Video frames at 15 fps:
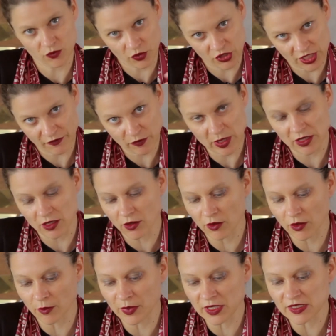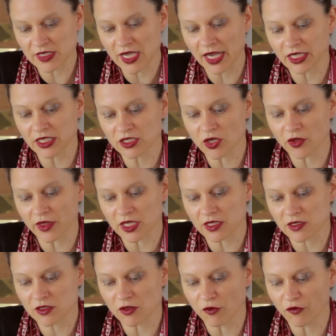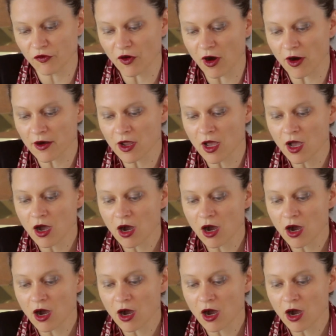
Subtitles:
which have been a bit silent on this so far,